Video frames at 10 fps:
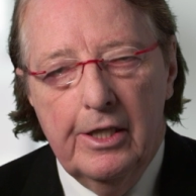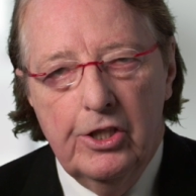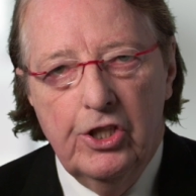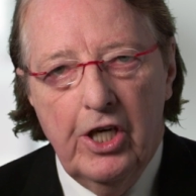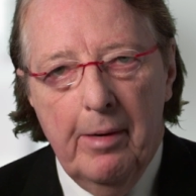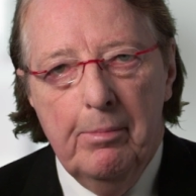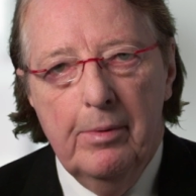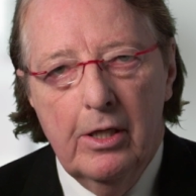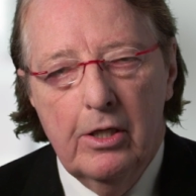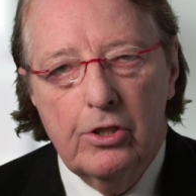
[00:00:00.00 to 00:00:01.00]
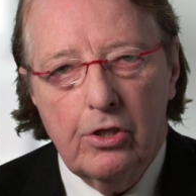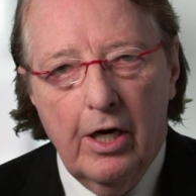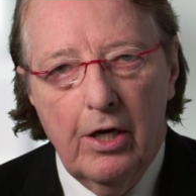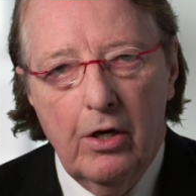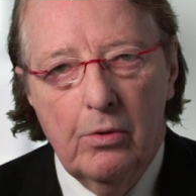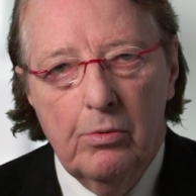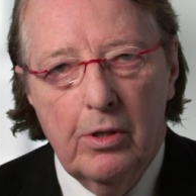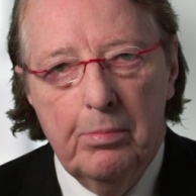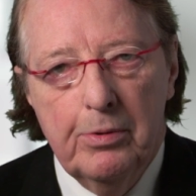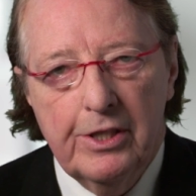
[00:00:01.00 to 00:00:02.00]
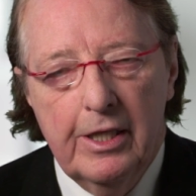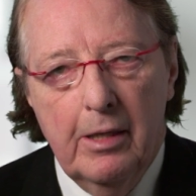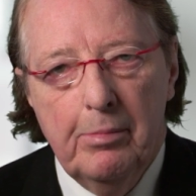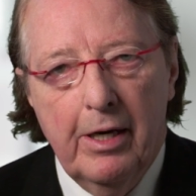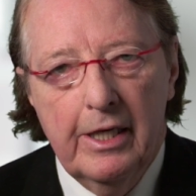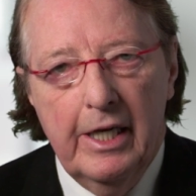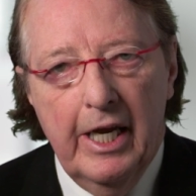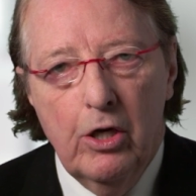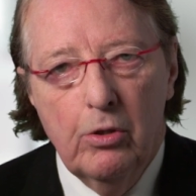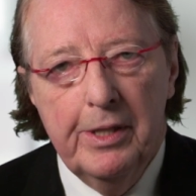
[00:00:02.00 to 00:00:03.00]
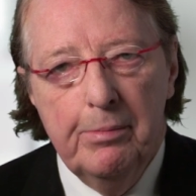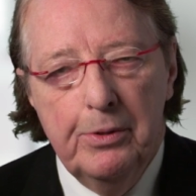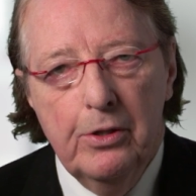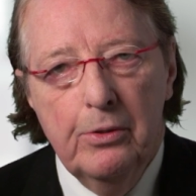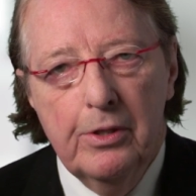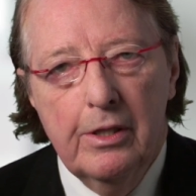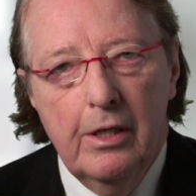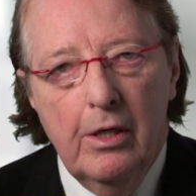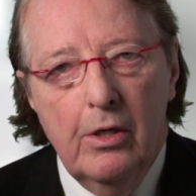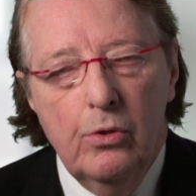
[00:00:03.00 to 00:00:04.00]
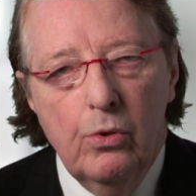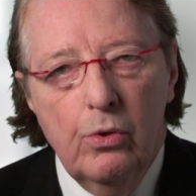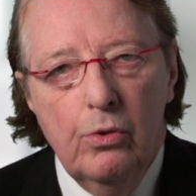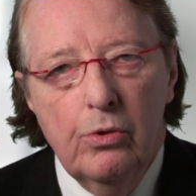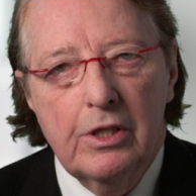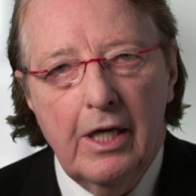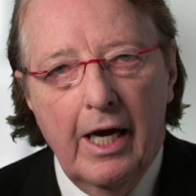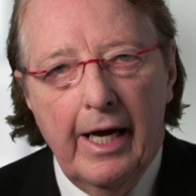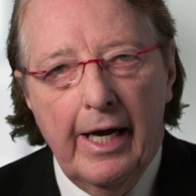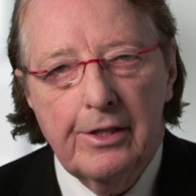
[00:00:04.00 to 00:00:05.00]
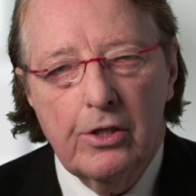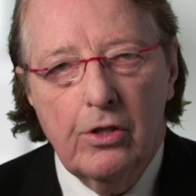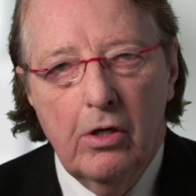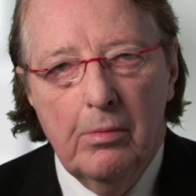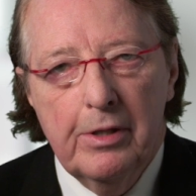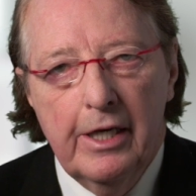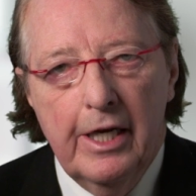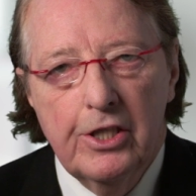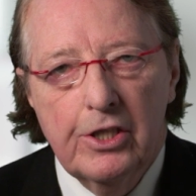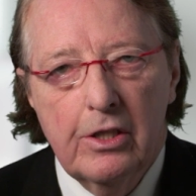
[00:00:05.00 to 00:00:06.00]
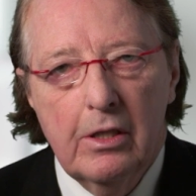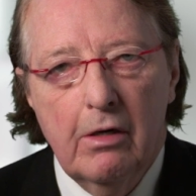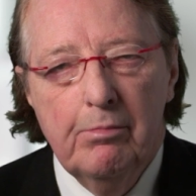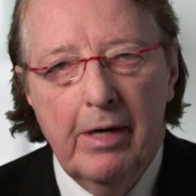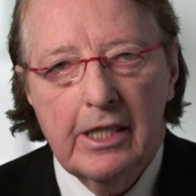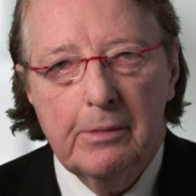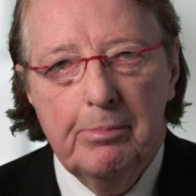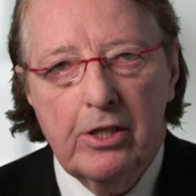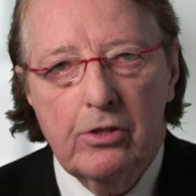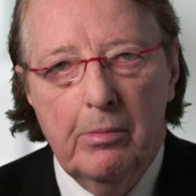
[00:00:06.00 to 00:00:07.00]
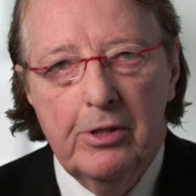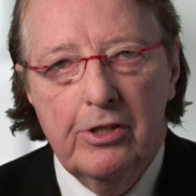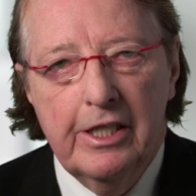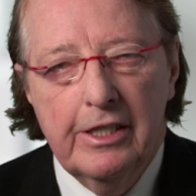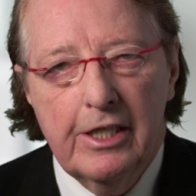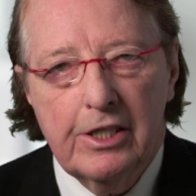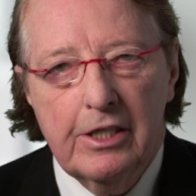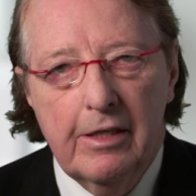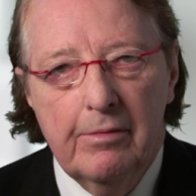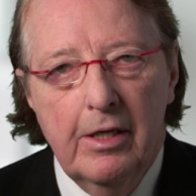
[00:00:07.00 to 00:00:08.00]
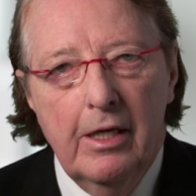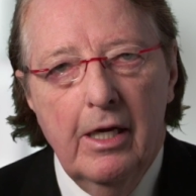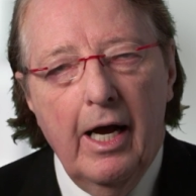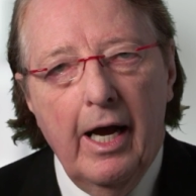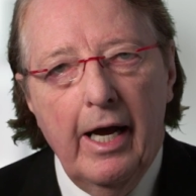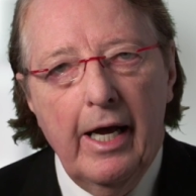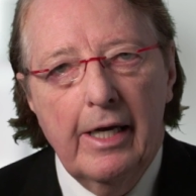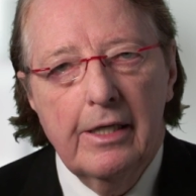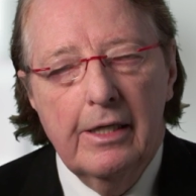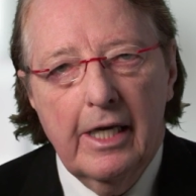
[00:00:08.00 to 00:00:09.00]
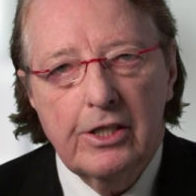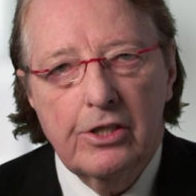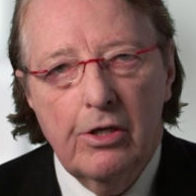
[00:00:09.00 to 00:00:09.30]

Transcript: GEM trial were presented by Noemi Puig, who looked at the combination of mass spectrometry testing and next